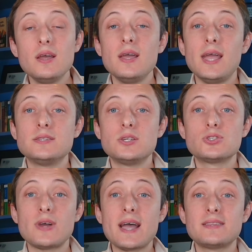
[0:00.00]
It's to
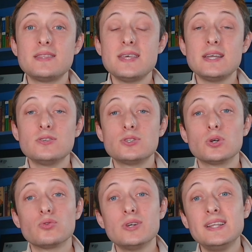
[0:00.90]
track the things that are
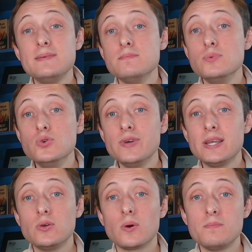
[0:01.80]
really moving
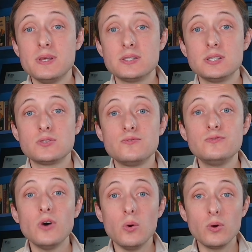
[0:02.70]
your business
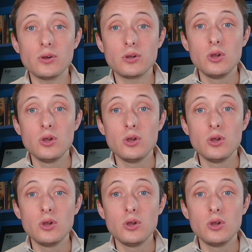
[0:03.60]
forward.